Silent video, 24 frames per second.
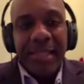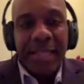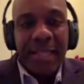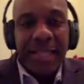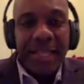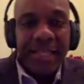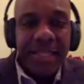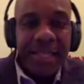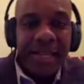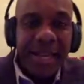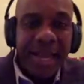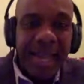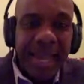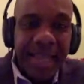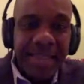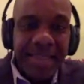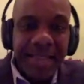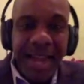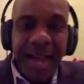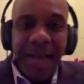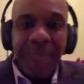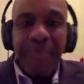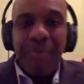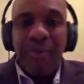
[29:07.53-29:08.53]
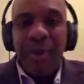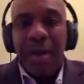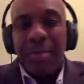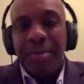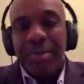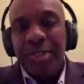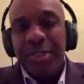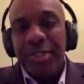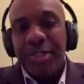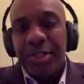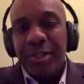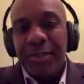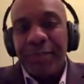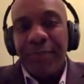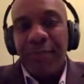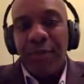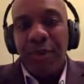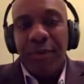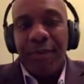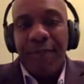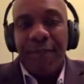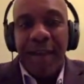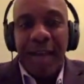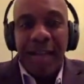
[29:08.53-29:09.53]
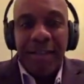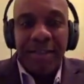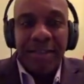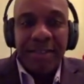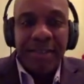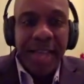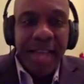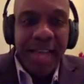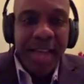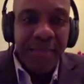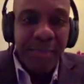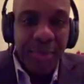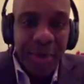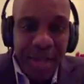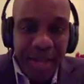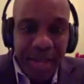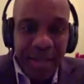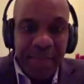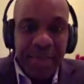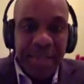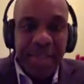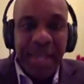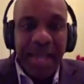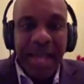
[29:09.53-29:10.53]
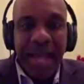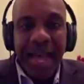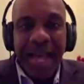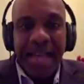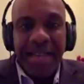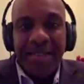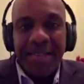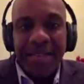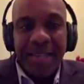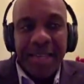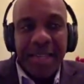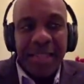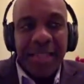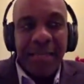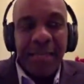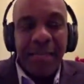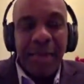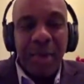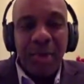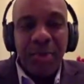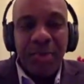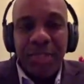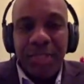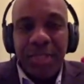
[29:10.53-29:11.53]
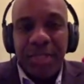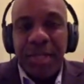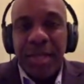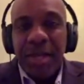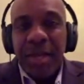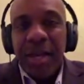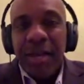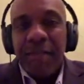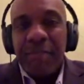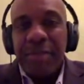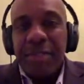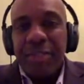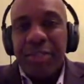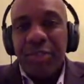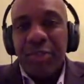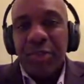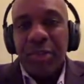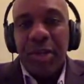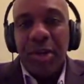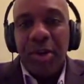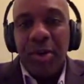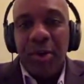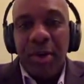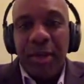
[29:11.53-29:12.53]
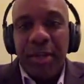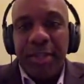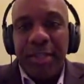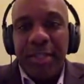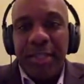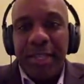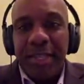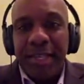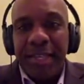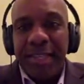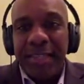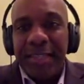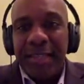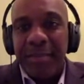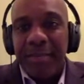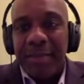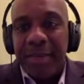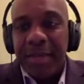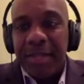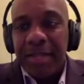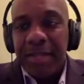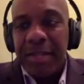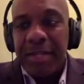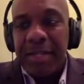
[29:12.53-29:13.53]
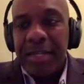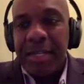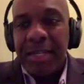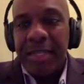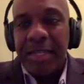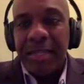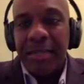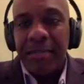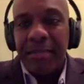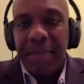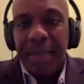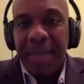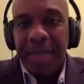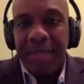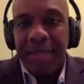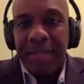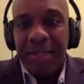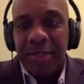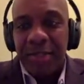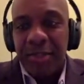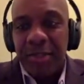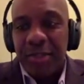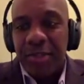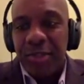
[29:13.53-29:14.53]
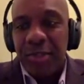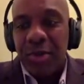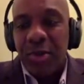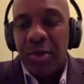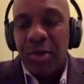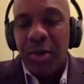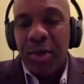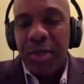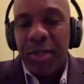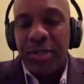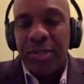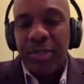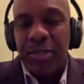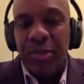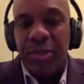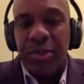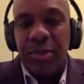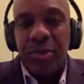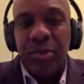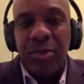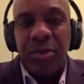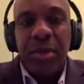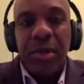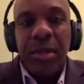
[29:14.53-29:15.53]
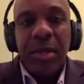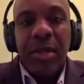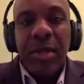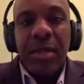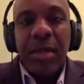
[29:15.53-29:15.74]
the land that I promised to your forefathers, the Abraham and the Isaac and the Moses, but you're going to get them there. You're going to get the message. You're going to